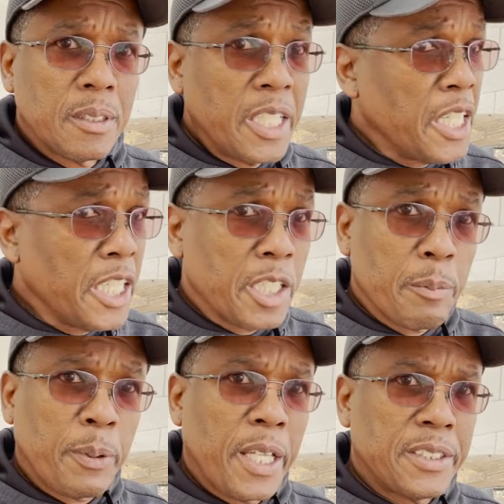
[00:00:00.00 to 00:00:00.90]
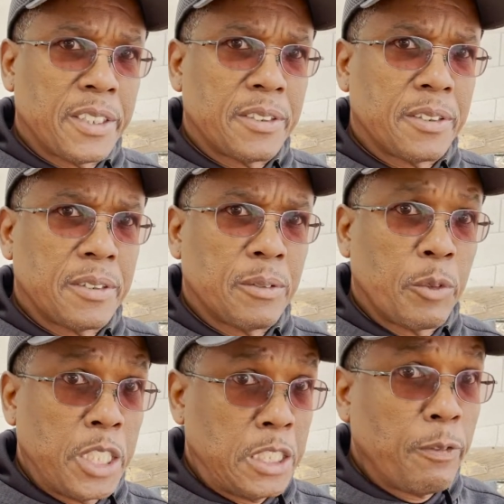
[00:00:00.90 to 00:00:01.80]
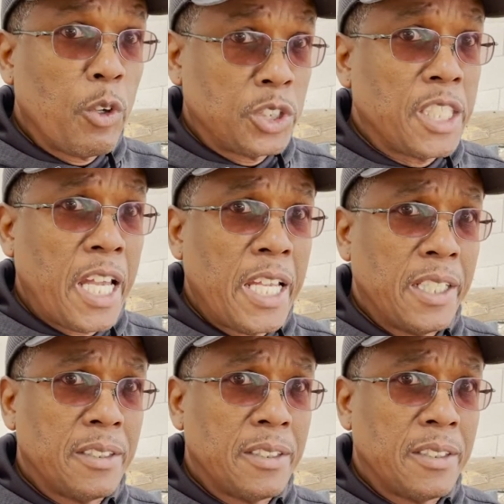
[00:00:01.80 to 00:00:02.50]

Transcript: Any of them places where these folks stay?